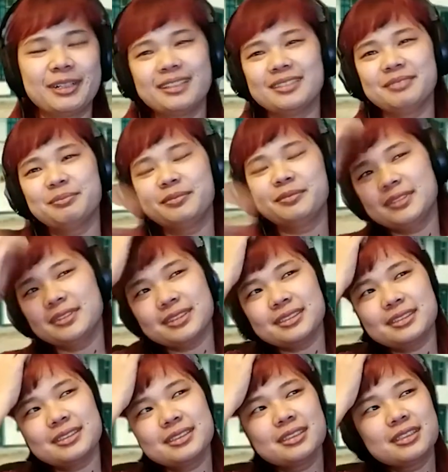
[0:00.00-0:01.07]
and
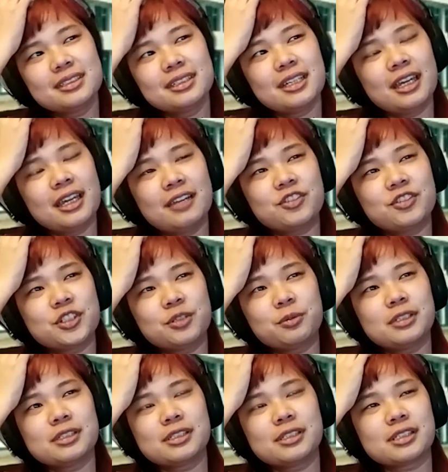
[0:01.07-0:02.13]
if she
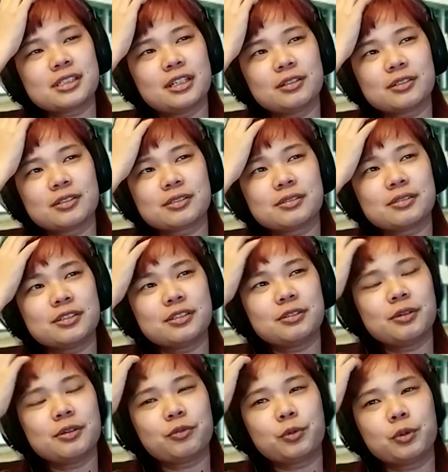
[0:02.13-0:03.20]
was,
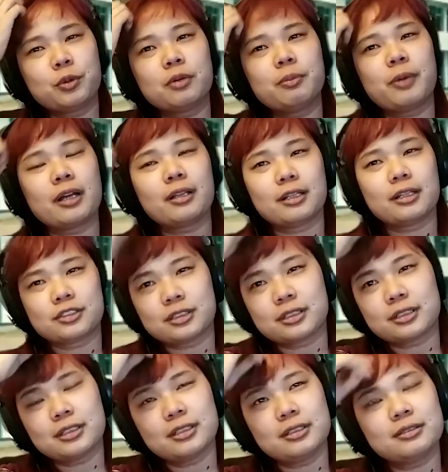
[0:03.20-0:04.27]
if we were
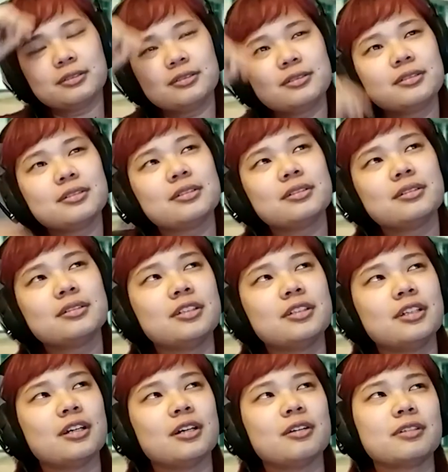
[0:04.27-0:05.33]
biologically,
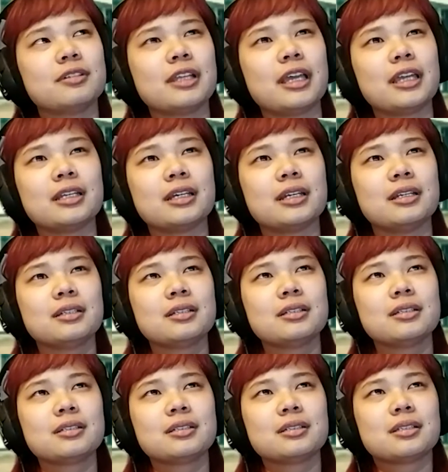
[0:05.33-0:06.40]
related,
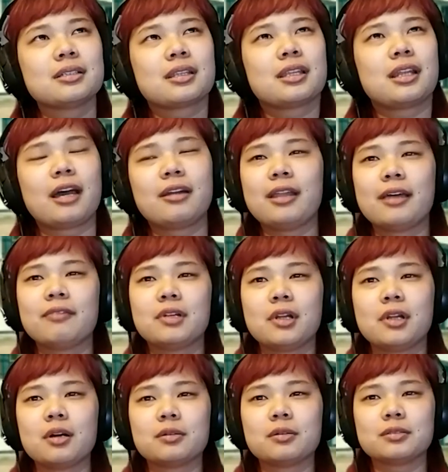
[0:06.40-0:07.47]
then I'd never
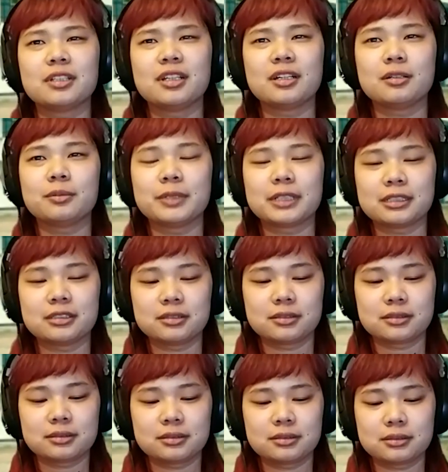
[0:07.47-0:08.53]
know,
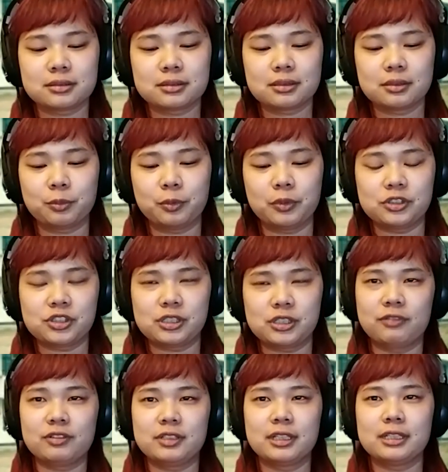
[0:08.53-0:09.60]
because she
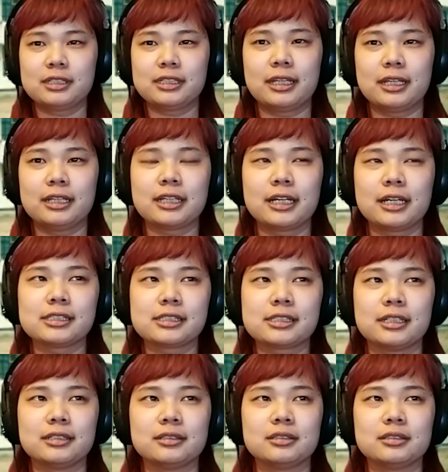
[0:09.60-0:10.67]
never did the DNA
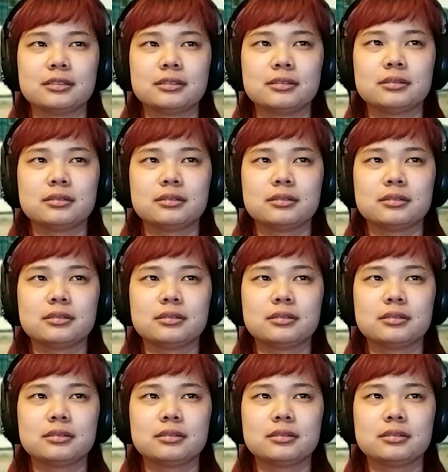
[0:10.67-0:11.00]
test, and